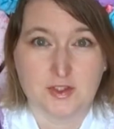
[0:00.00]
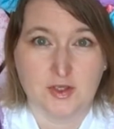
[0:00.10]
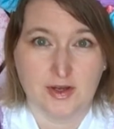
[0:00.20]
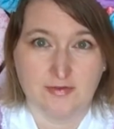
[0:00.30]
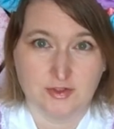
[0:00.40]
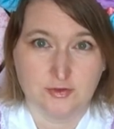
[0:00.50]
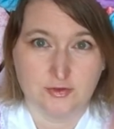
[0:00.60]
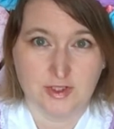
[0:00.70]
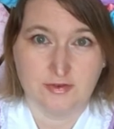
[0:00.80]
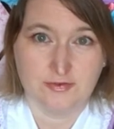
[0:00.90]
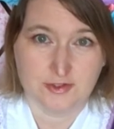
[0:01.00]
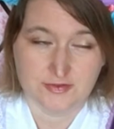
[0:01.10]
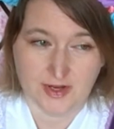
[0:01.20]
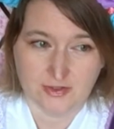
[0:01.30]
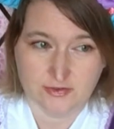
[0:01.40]
You have to know that the
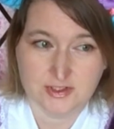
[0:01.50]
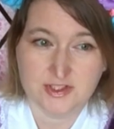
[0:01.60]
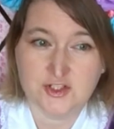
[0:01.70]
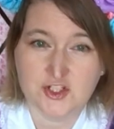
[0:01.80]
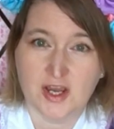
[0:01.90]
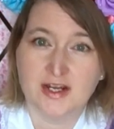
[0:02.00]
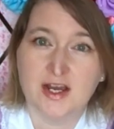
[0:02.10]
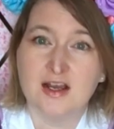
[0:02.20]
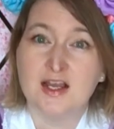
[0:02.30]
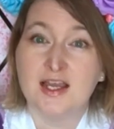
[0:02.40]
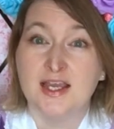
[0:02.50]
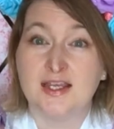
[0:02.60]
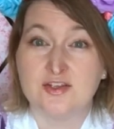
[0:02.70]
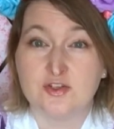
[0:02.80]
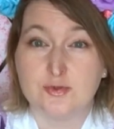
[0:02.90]
first factory is in China
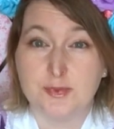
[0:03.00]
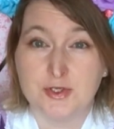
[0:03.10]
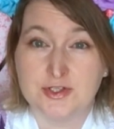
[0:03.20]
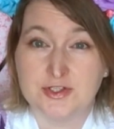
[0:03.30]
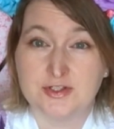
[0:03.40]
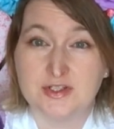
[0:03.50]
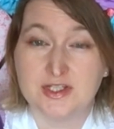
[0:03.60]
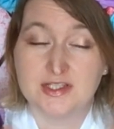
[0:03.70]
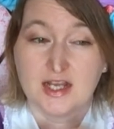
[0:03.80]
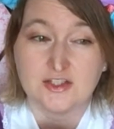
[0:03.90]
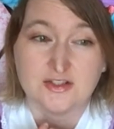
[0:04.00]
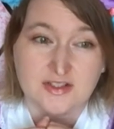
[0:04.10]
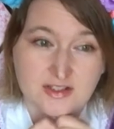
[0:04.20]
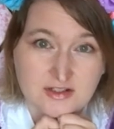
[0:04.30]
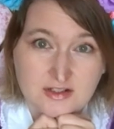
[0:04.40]
and the new person is
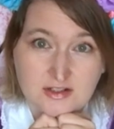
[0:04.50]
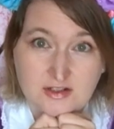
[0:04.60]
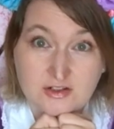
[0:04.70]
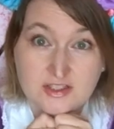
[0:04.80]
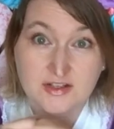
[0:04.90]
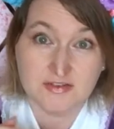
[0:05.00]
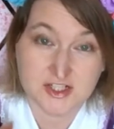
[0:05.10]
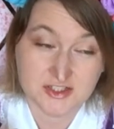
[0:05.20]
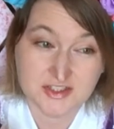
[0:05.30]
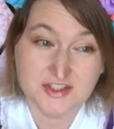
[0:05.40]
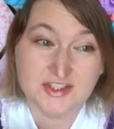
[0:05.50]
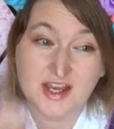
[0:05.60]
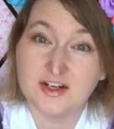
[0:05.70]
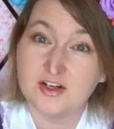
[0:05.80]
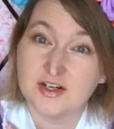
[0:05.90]
actually a Lolita fashion
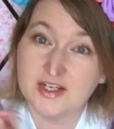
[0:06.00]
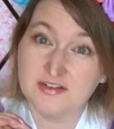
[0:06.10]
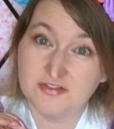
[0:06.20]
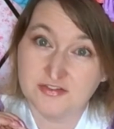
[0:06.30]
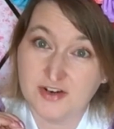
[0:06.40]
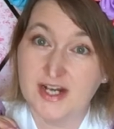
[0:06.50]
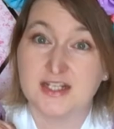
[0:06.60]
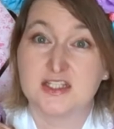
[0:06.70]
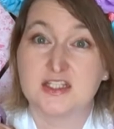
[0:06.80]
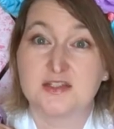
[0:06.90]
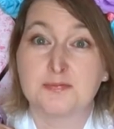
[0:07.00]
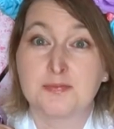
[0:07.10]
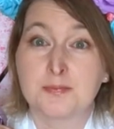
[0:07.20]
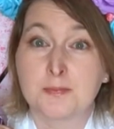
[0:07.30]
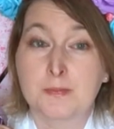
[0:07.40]
designer in France.
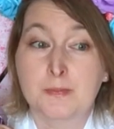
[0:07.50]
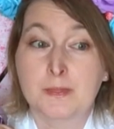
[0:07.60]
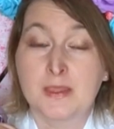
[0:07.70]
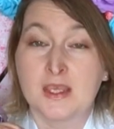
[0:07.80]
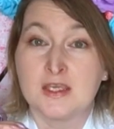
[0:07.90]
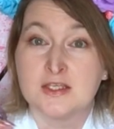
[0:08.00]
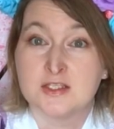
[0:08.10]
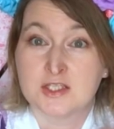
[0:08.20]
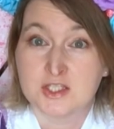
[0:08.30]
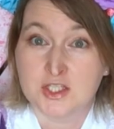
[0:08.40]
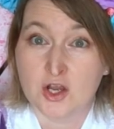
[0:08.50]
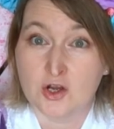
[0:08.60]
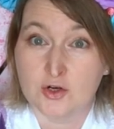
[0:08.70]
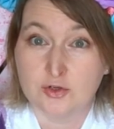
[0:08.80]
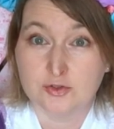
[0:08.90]

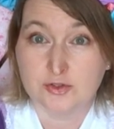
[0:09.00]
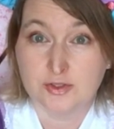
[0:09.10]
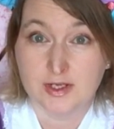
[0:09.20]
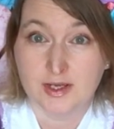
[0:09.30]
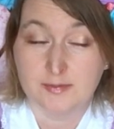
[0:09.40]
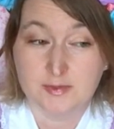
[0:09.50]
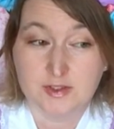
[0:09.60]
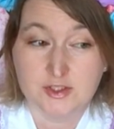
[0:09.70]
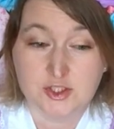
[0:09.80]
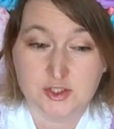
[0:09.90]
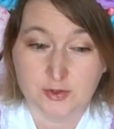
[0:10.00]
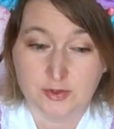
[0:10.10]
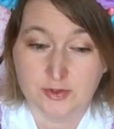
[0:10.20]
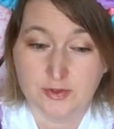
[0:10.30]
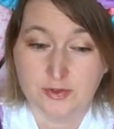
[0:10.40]
So today I'm gonna show
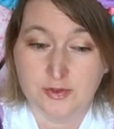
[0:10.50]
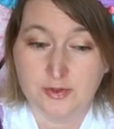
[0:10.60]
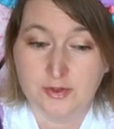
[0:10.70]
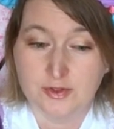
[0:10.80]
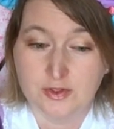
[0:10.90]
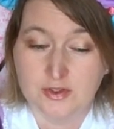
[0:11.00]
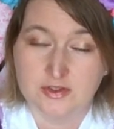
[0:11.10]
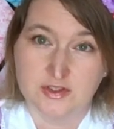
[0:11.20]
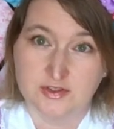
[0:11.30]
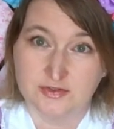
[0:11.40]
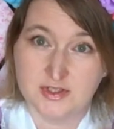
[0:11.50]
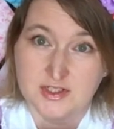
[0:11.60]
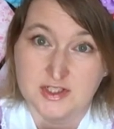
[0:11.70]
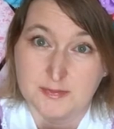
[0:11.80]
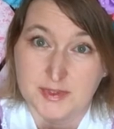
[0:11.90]
you the
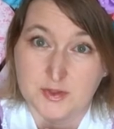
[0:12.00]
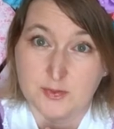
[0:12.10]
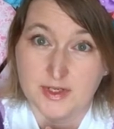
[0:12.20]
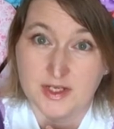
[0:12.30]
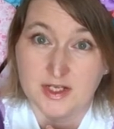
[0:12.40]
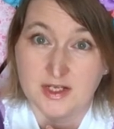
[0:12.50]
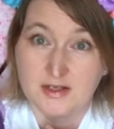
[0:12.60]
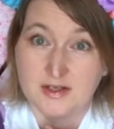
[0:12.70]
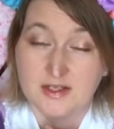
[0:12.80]
difference between